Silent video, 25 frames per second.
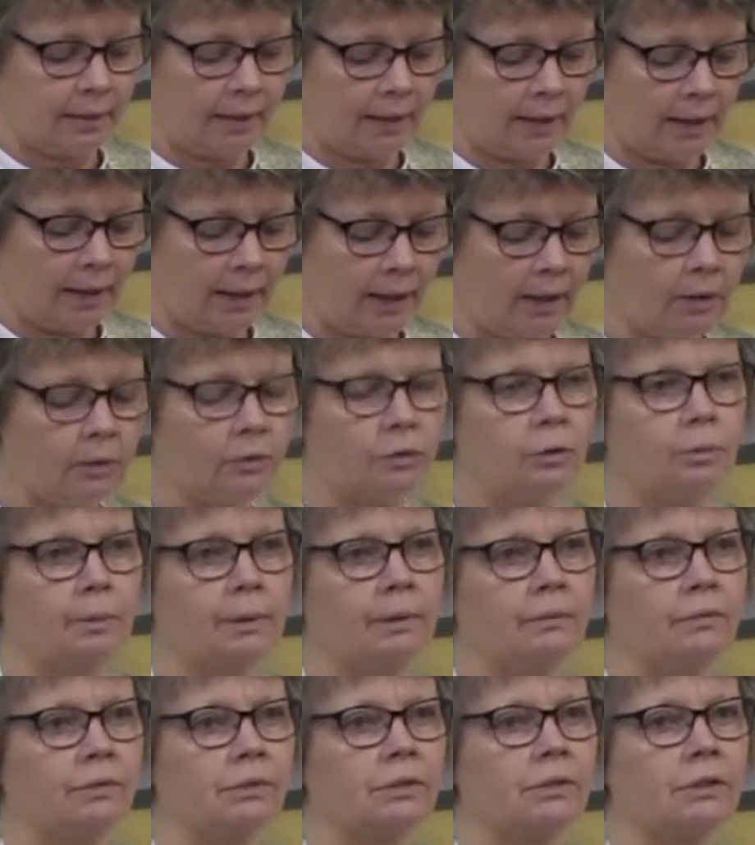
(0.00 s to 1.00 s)
How do
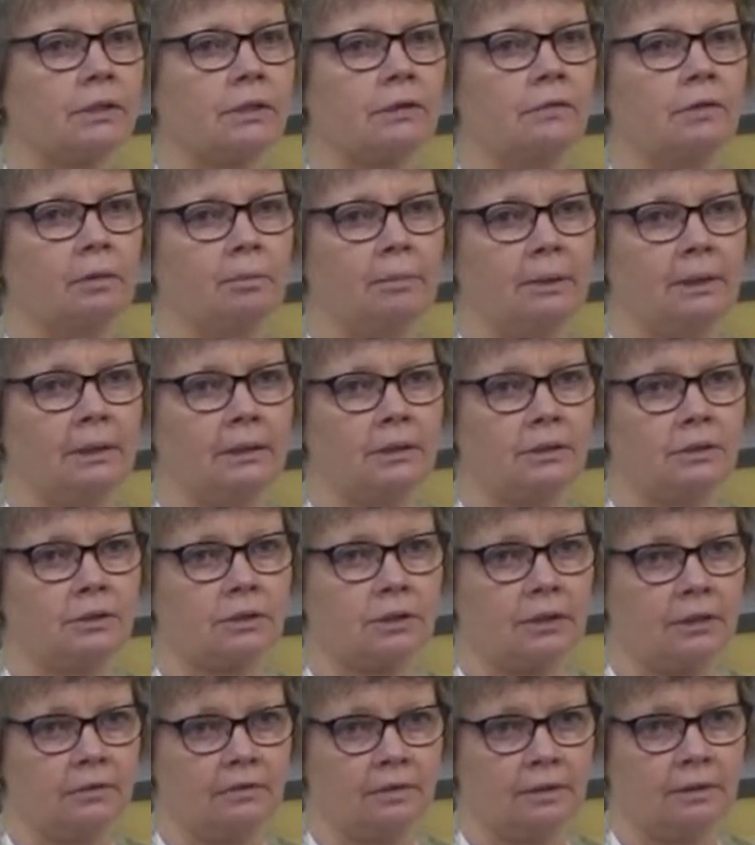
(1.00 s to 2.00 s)
we receive a
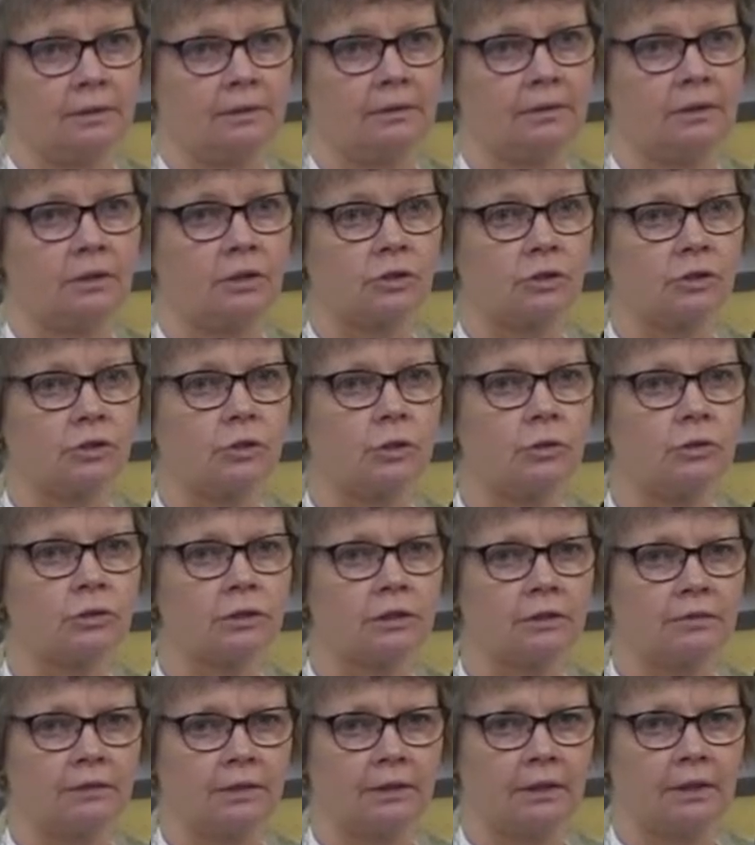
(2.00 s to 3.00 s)
peace given that is
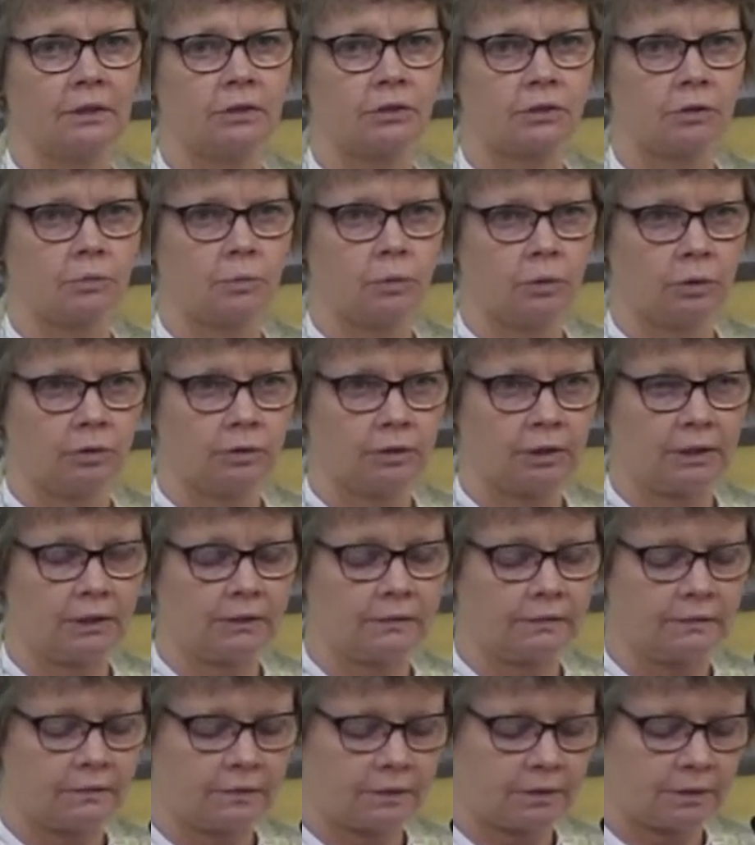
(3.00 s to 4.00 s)
not given as the world
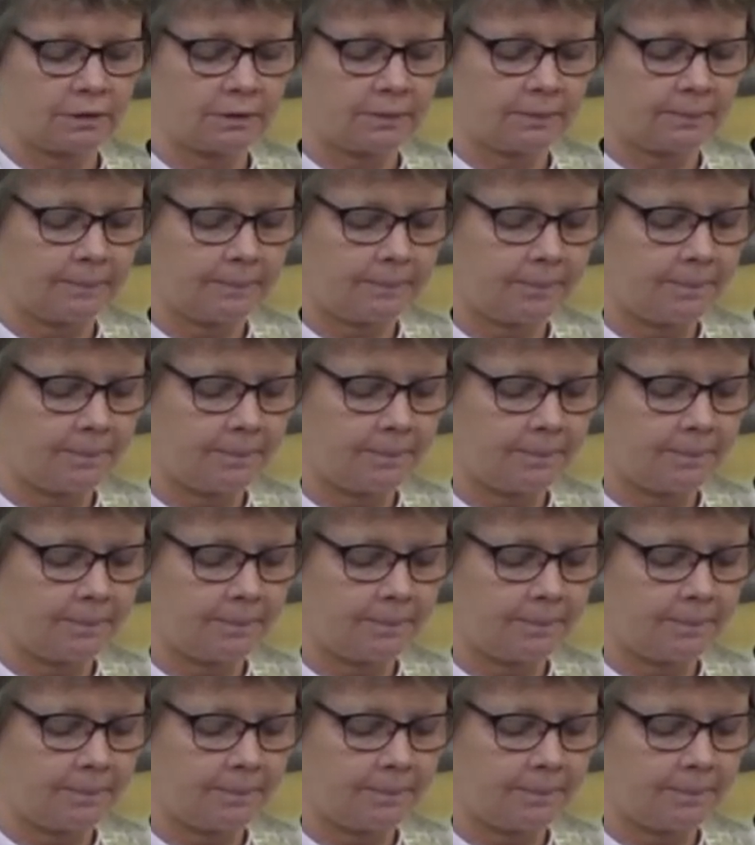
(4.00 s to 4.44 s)
gives?